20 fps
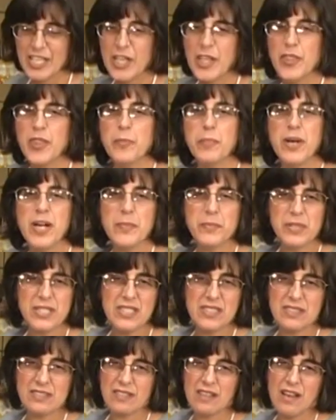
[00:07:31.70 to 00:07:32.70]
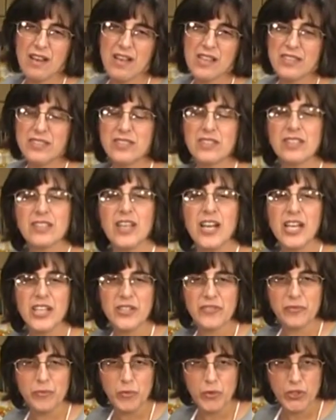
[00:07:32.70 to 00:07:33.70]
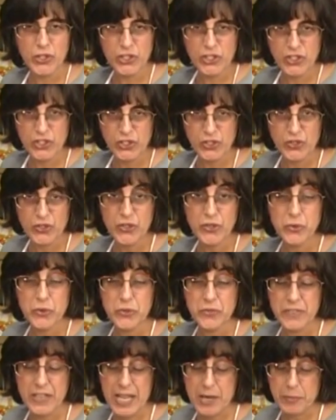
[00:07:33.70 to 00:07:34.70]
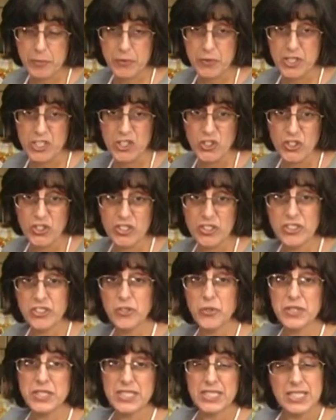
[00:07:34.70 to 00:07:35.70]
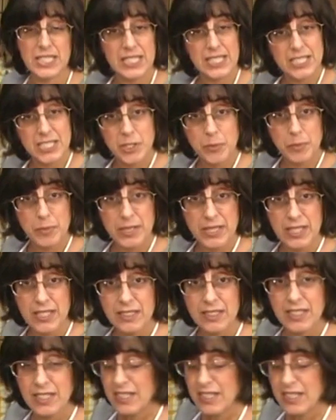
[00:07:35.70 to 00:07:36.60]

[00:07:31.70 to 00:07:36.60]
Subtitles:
The pumpkin has lost a lot of moisture through evaporation, so it's thickened a bit,